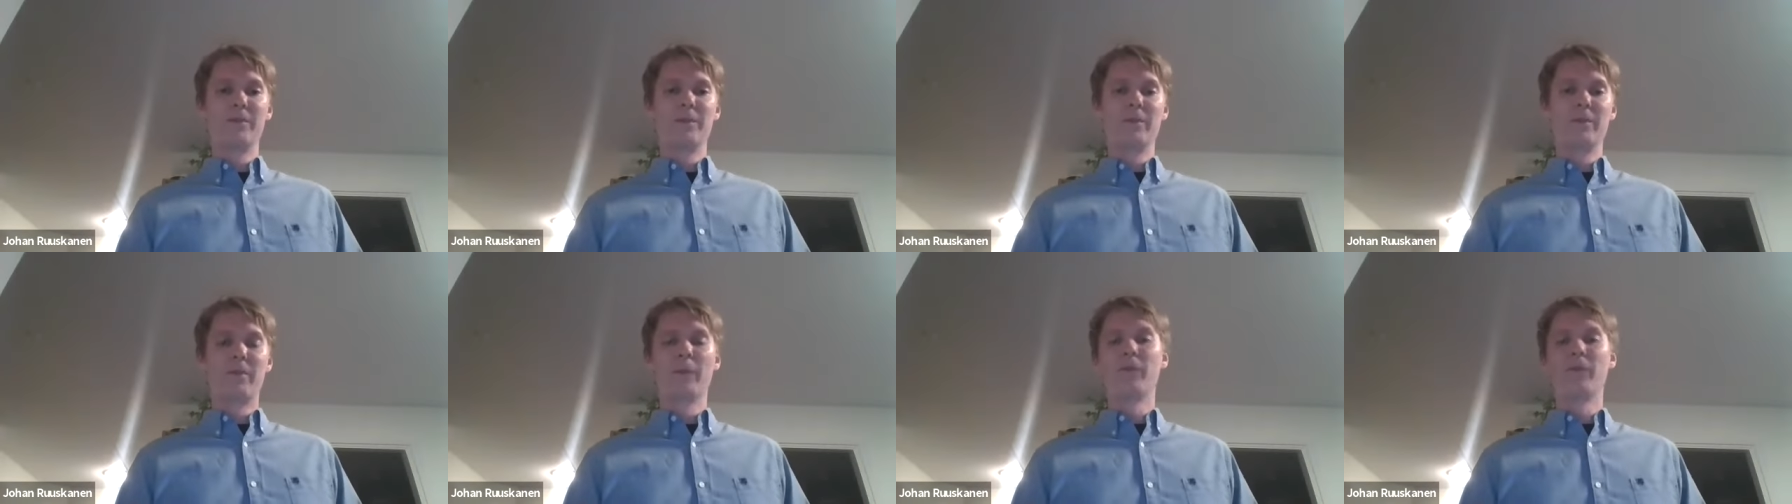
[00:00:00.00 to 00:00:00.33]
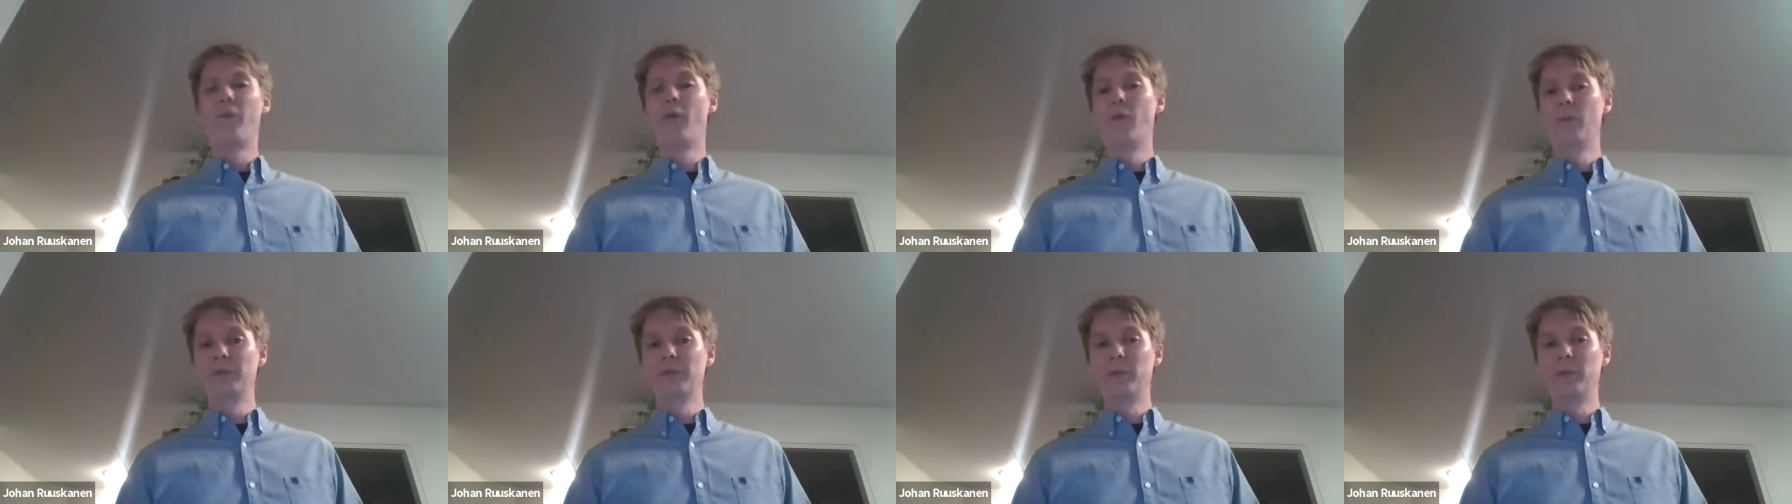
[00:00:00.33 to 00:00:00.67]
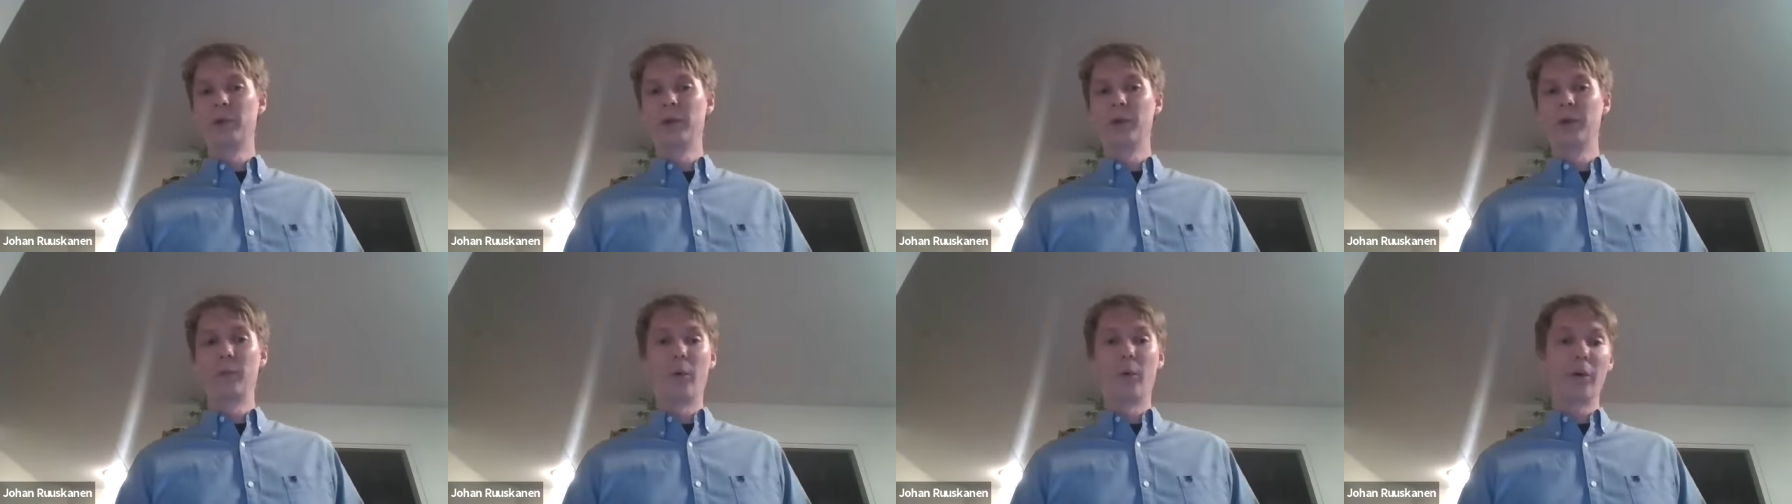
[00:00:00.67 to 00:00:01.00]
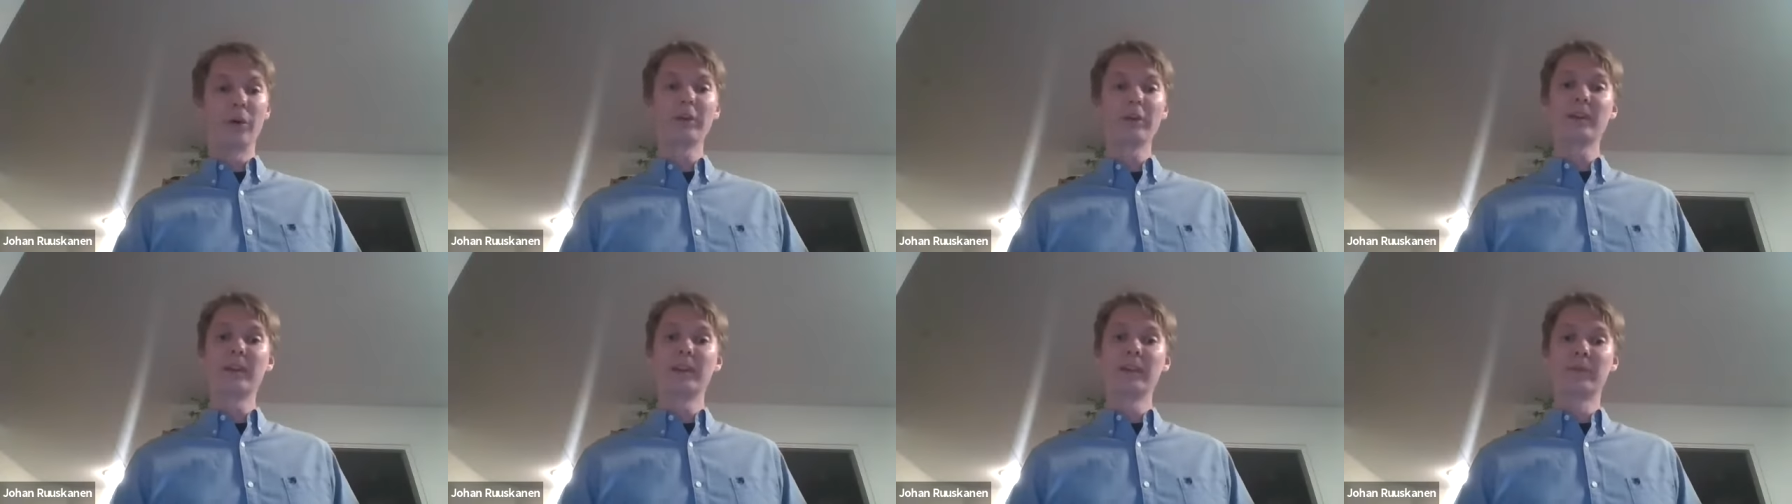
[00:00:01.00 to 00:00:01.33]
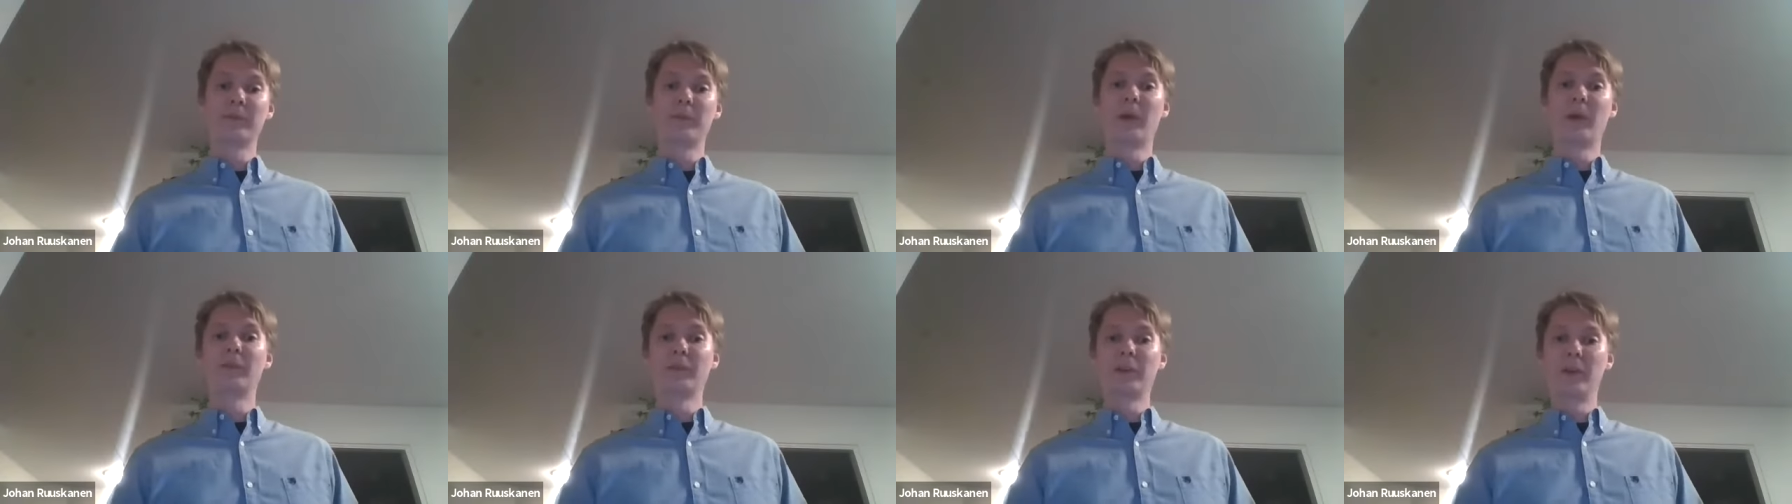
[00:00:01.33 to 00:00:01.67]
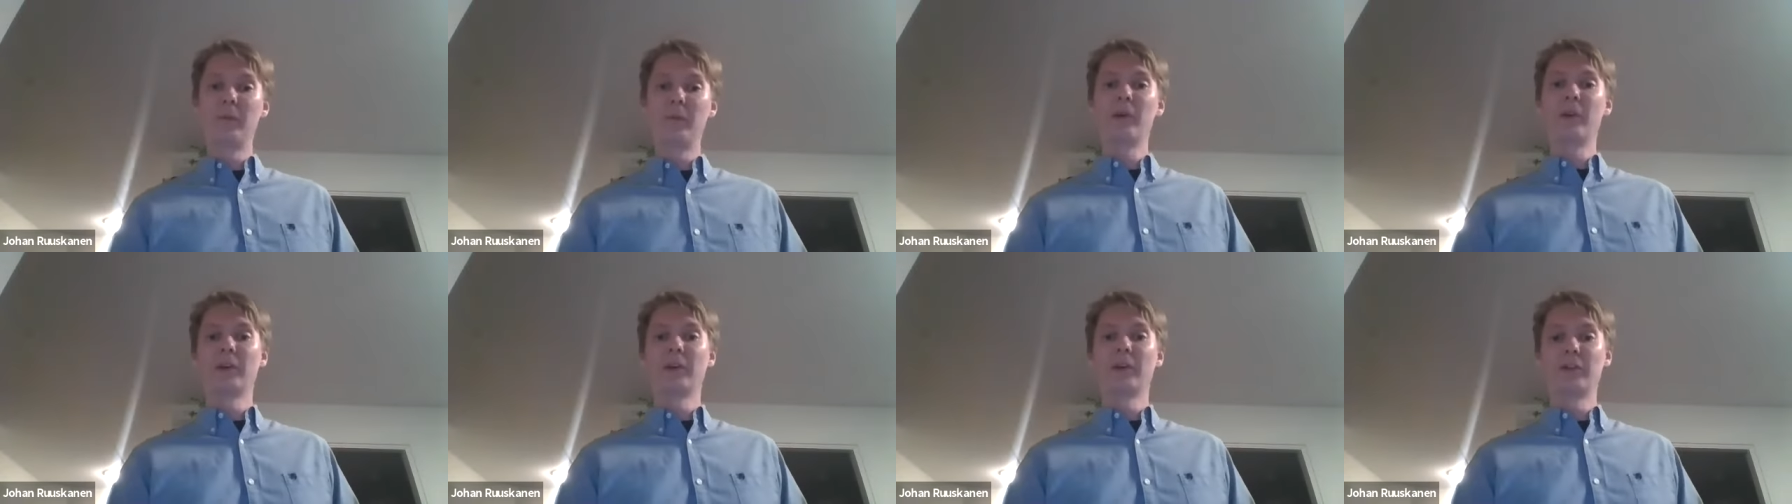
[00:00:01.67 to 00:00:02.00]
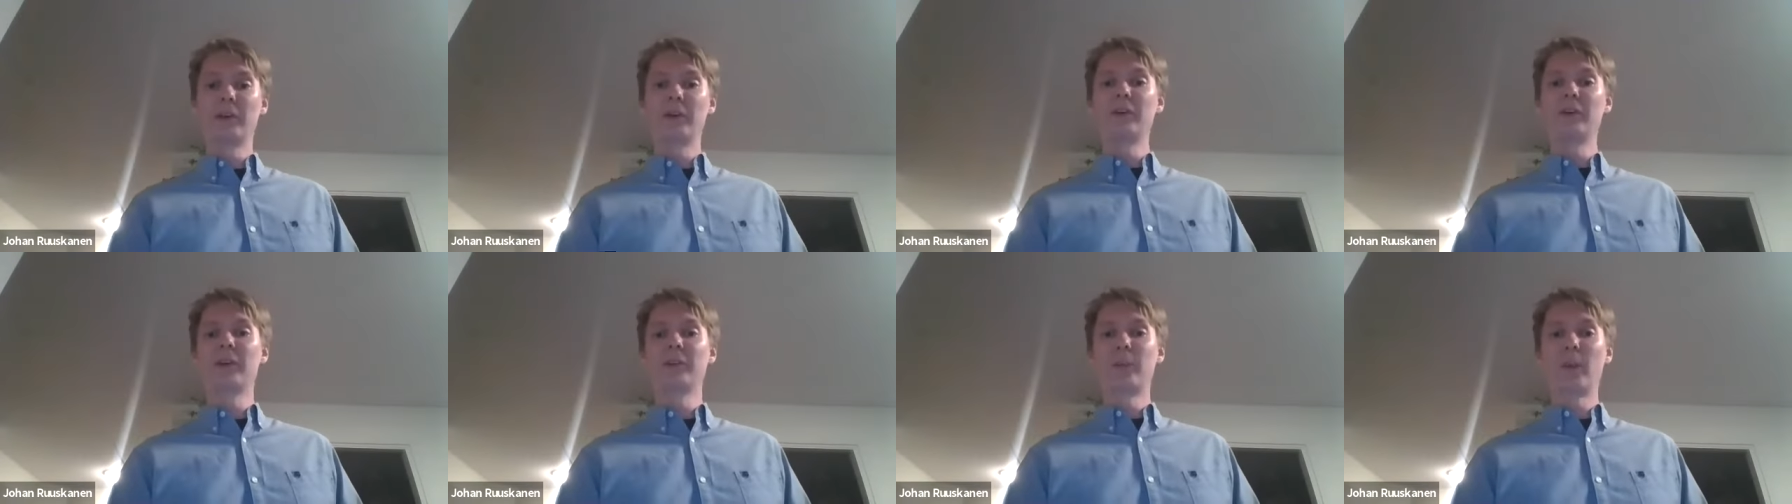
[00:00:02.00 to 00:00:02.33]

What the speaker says: performance modeling work is basically we consider